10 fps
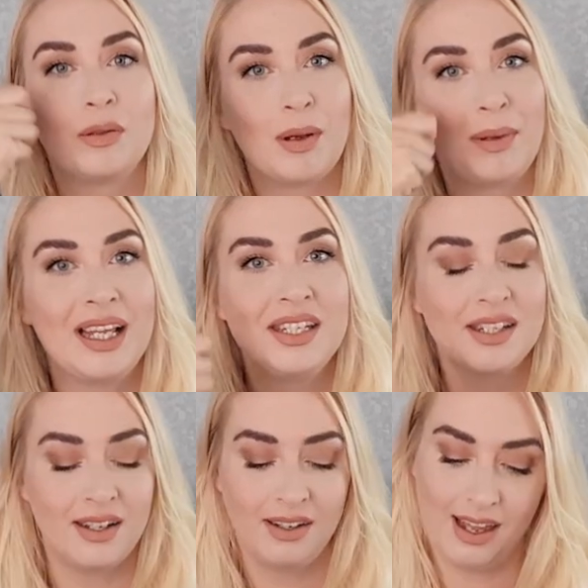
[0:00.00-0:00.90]
my
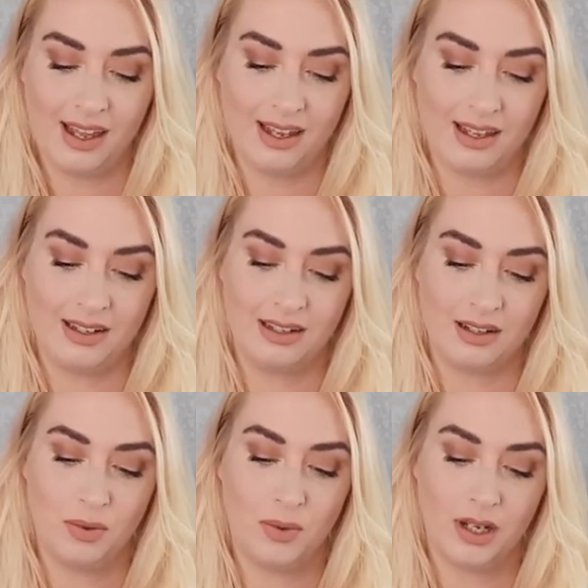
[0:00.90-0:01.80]
blender and
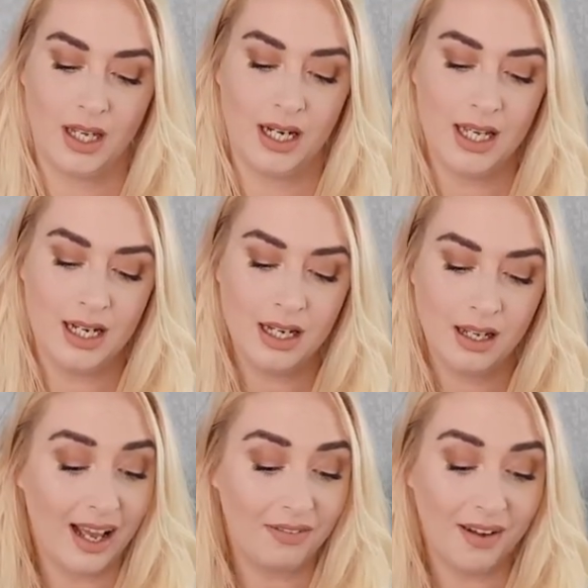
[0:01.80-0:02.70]
work it in.
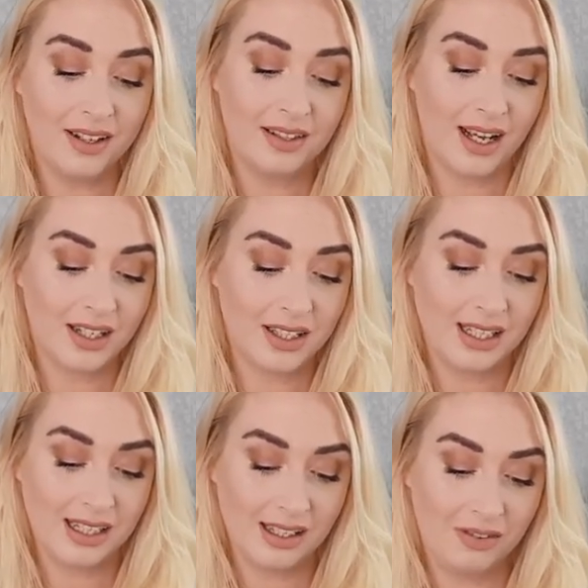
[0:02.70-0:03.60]
I find that
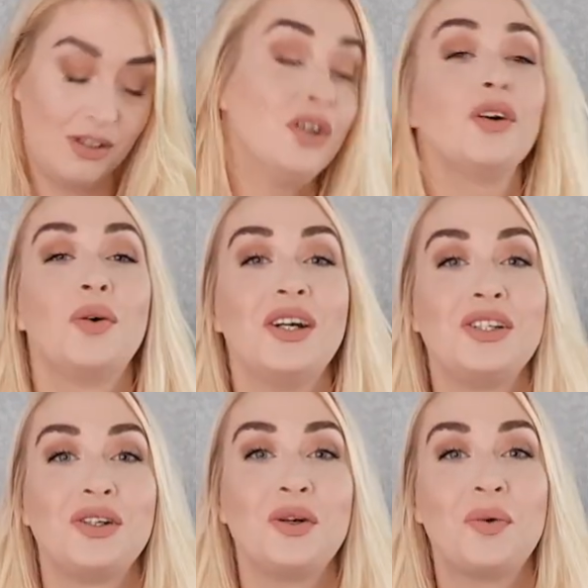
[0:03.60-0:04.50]
actually, if you're not quite
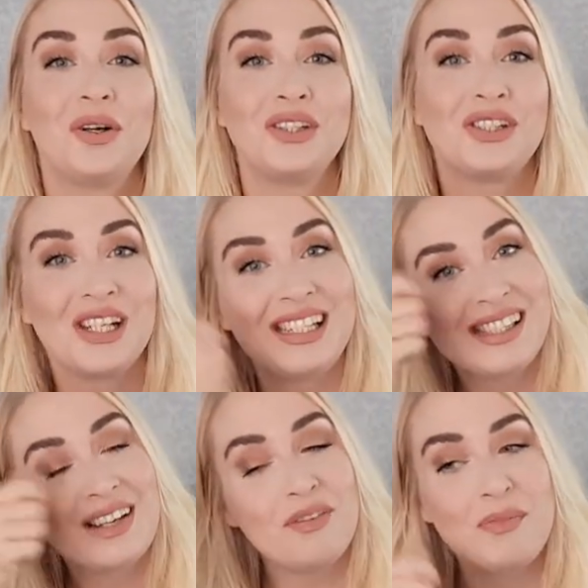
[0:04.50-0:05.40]
sure what your shade is, I've